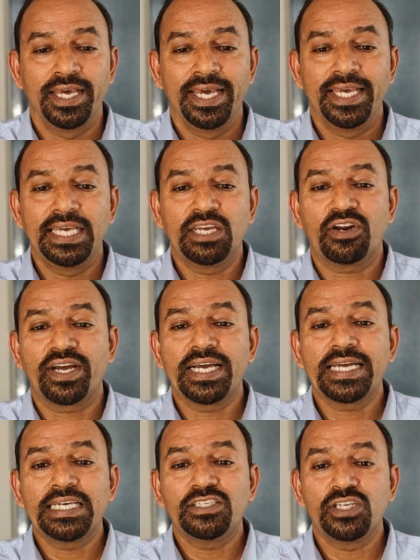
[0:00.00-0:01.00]
he
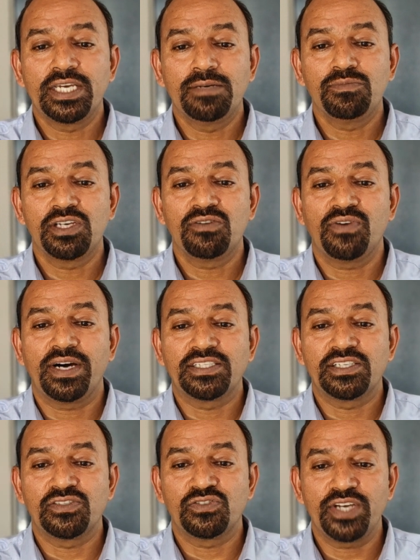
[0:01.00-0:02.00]
recognized himself as
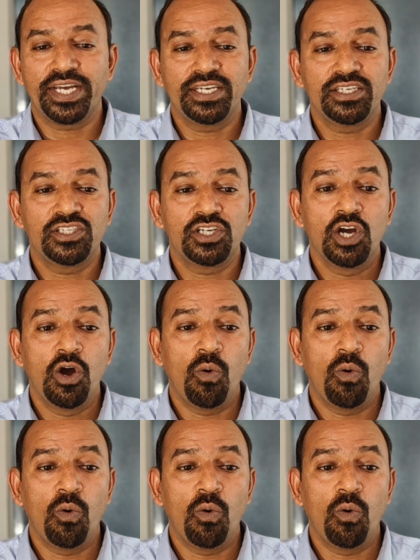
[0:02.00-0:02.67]
a scientist